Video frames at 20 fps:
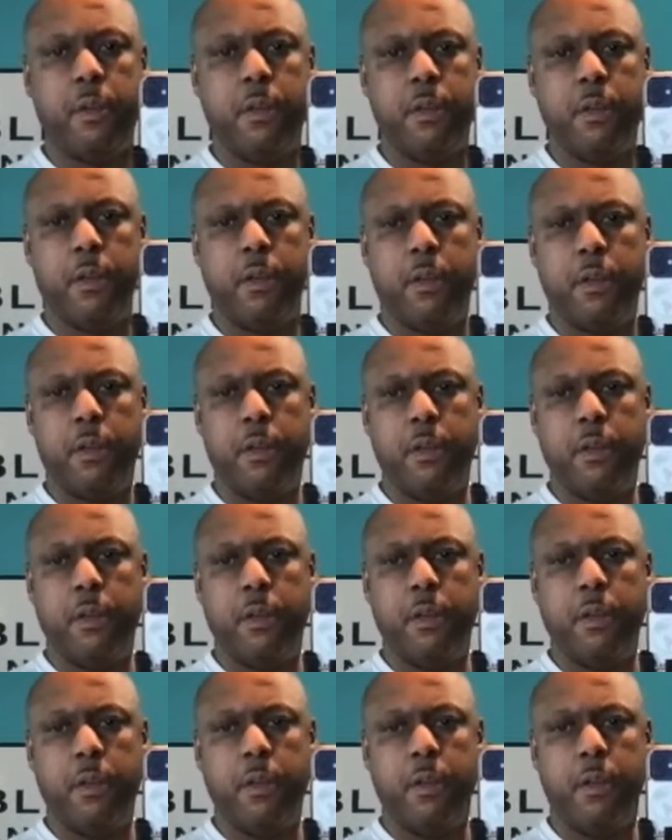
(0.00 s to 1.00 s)

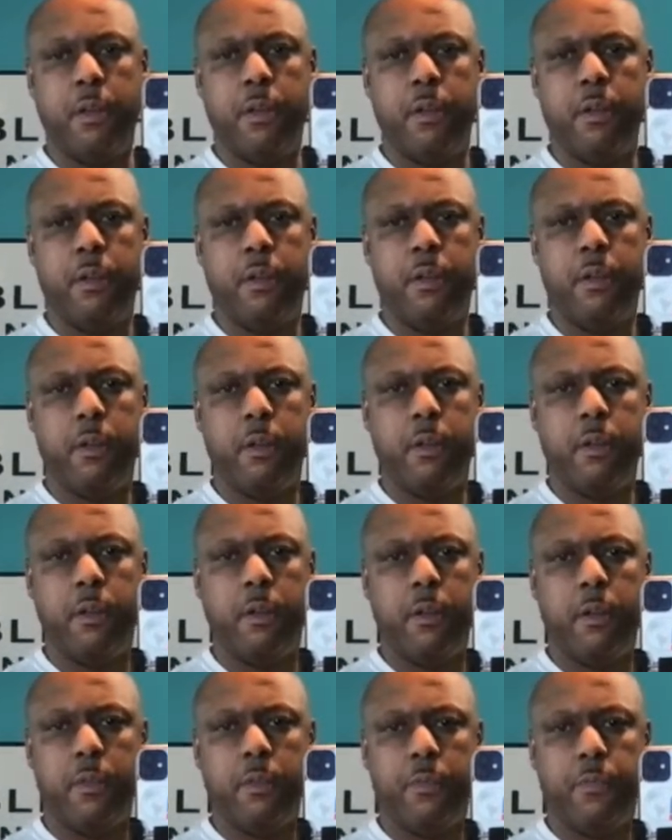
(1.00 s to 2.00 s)

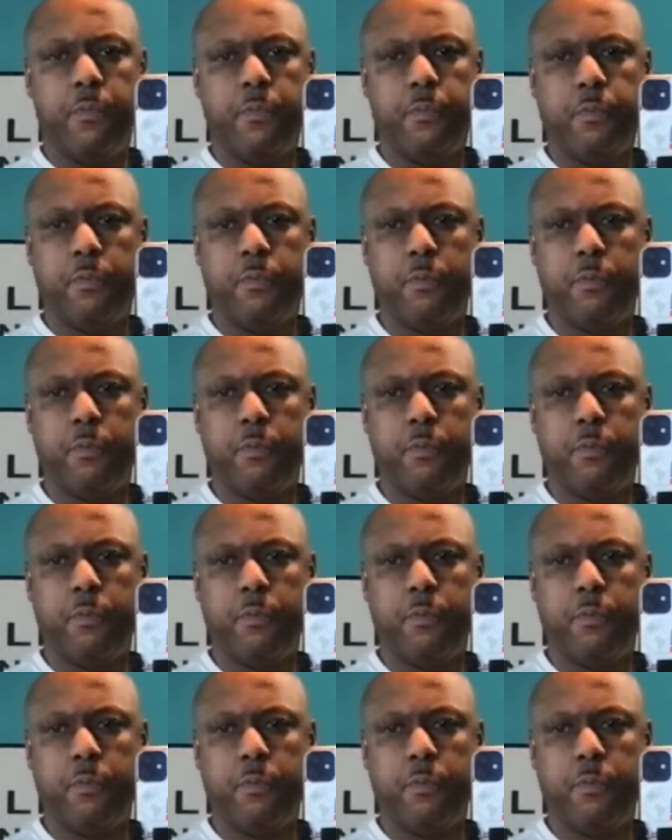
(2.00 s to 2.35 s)
Nothing is said.